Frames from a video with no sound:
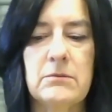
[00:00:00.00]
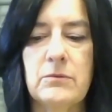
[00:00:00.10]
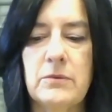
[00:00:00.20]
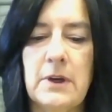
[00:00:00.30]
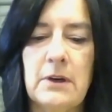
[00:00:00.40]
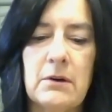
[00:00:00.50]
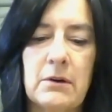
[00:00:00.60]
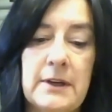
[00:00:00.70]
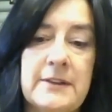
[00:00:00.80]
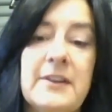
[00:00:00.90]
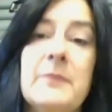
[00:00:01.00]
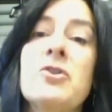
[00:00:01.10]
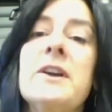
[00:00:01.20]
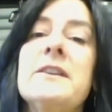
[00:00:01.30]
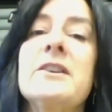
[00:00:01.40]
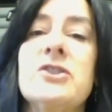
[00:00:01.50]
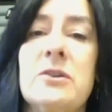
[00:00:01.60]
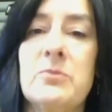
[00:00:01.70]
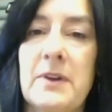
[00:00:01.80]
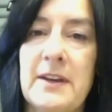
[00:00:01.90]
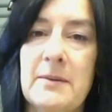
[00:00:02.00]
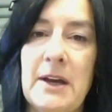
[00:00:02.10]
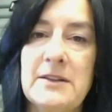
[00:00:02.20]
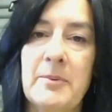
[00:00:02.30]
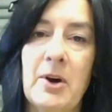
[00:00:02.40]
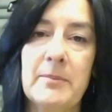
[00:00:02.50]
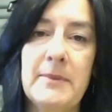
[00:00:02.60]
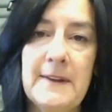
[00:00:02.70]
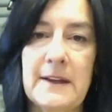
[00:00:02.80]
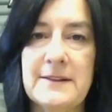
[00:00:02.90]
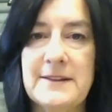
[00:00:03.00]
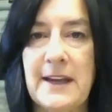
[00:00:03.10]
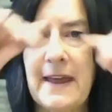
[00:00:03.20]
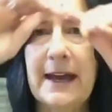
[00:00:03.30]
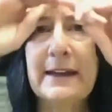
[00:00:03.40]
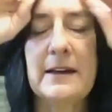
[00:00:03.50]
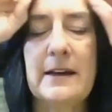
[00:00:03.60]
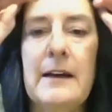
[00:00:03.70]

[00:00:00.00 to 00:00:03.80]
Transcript: there is some transition within my department, let's say that.